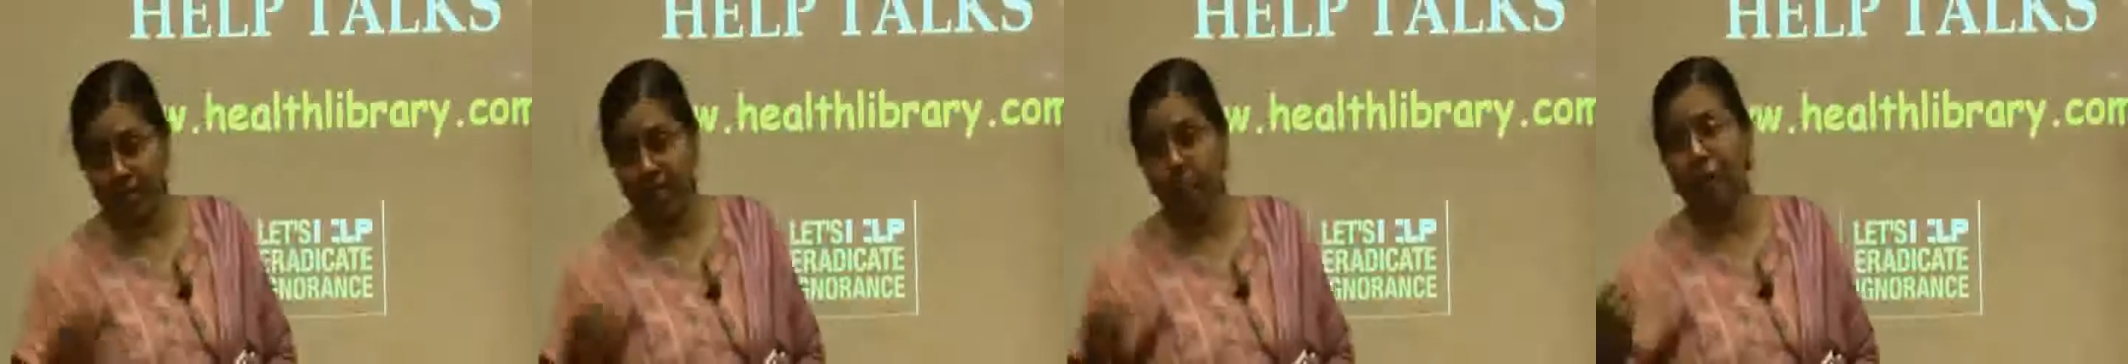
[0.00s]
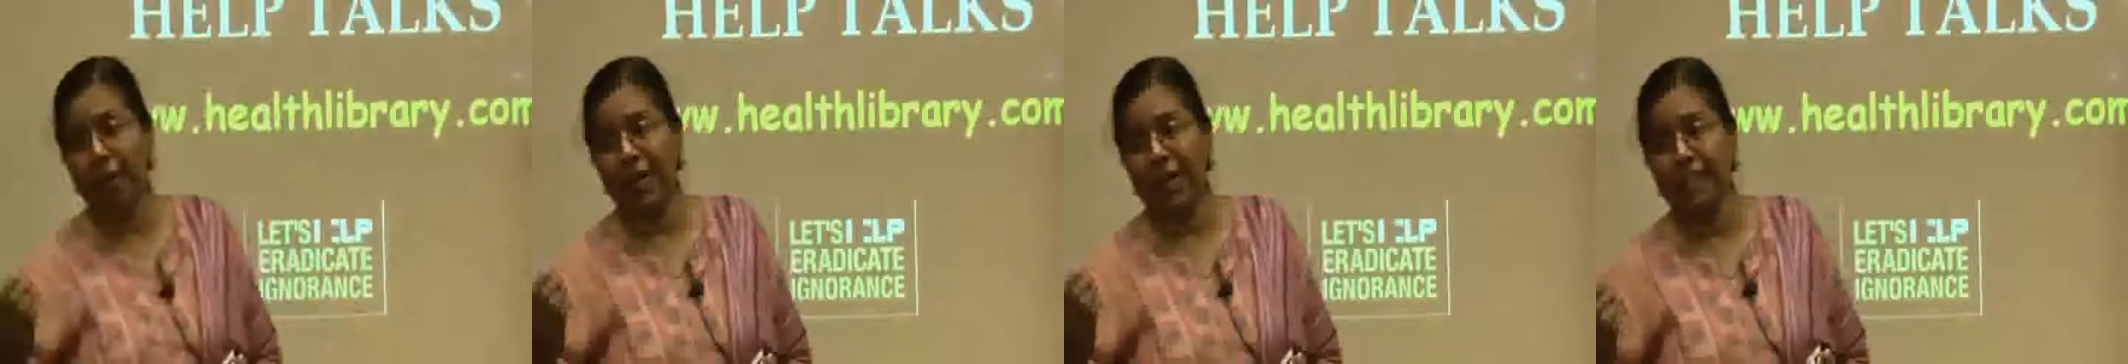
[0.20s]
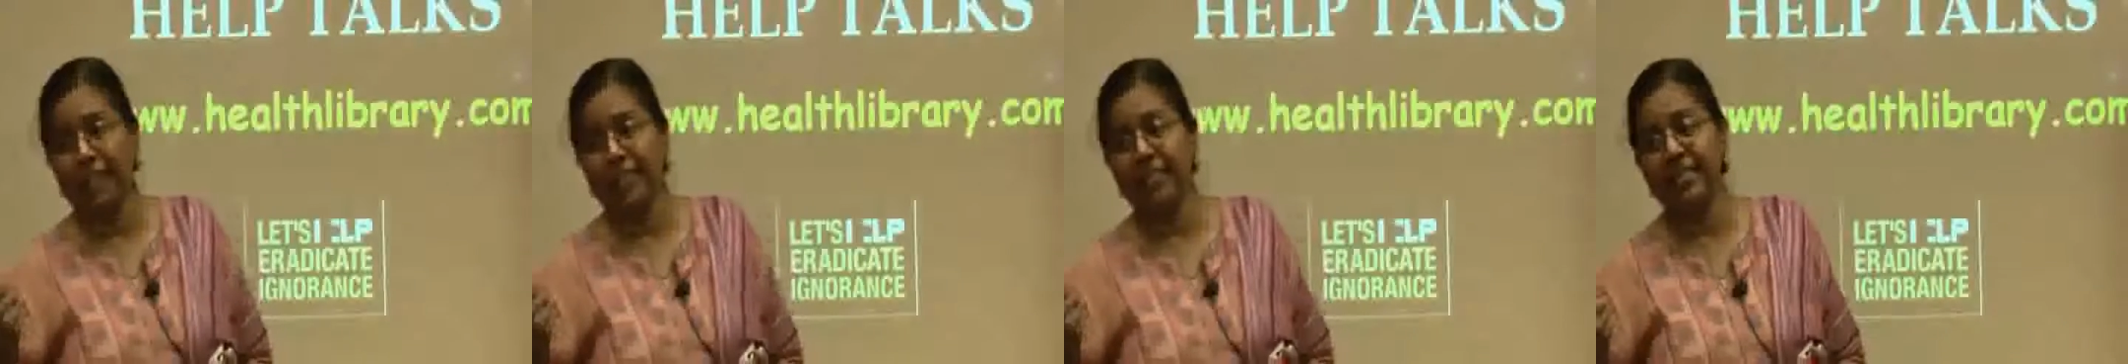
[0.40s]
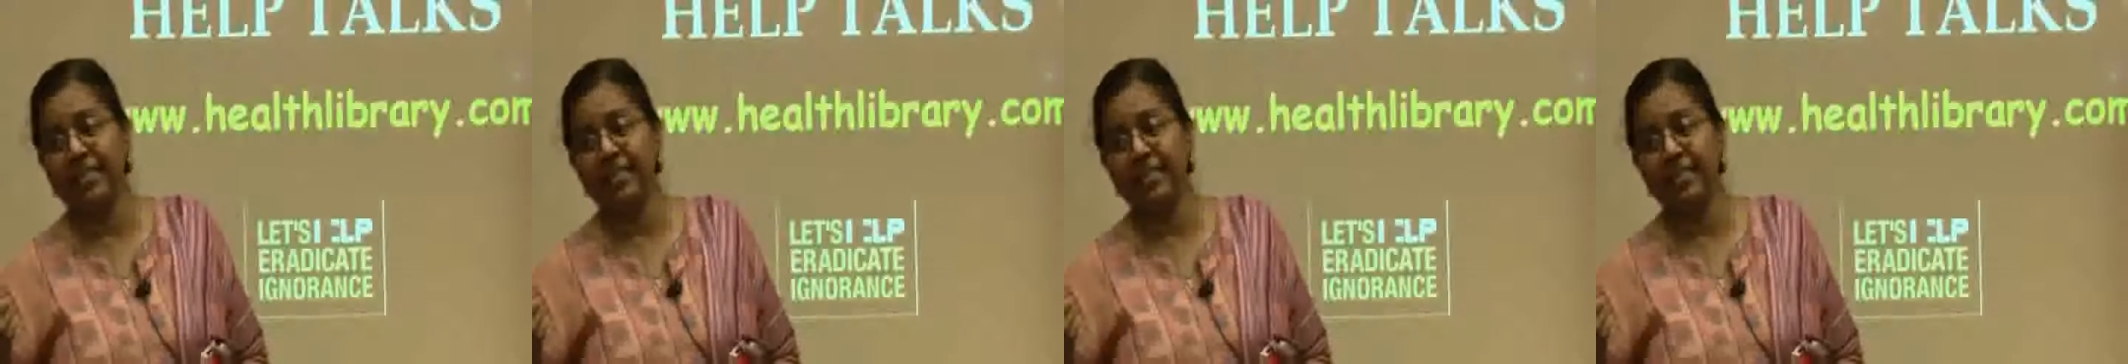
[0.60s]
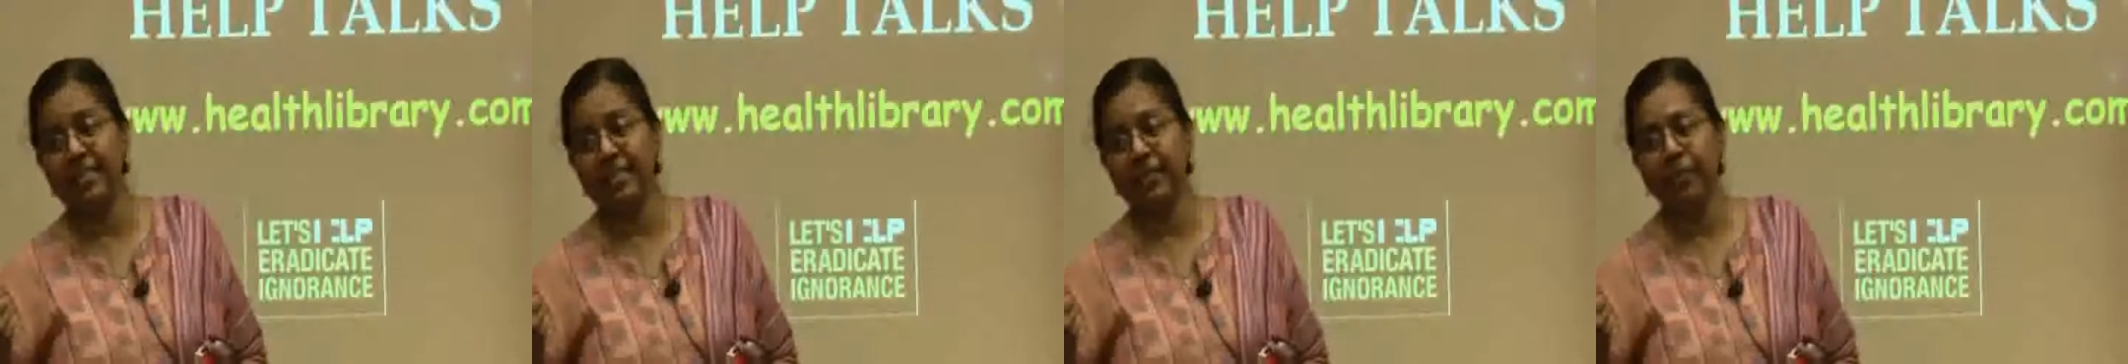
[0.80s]
comparison
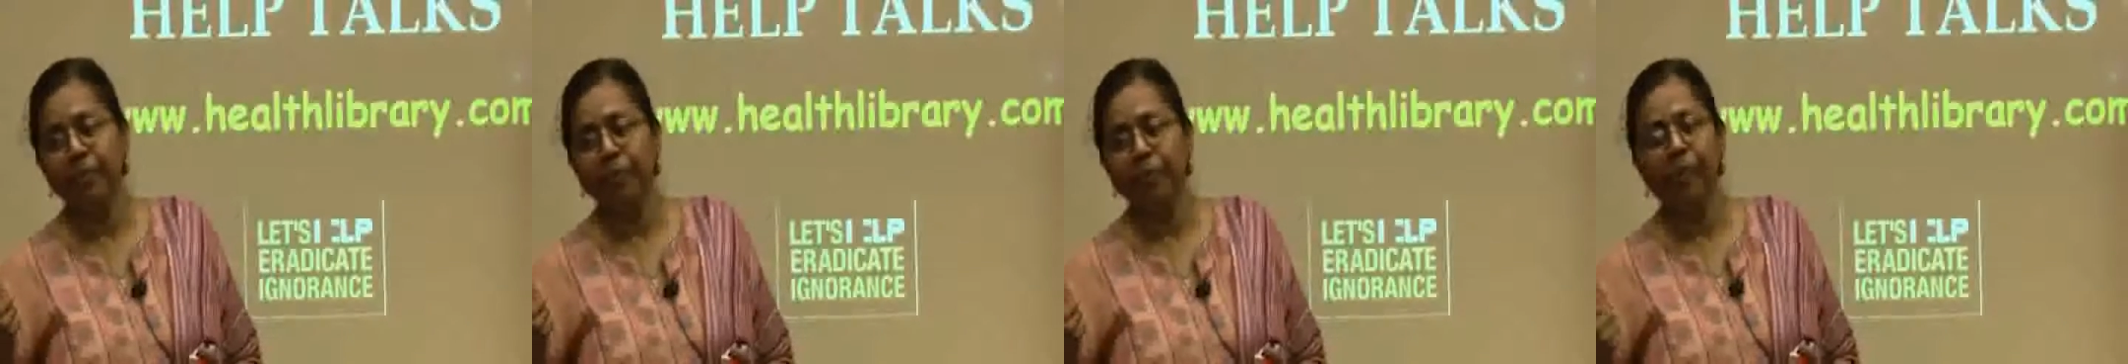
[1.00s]
given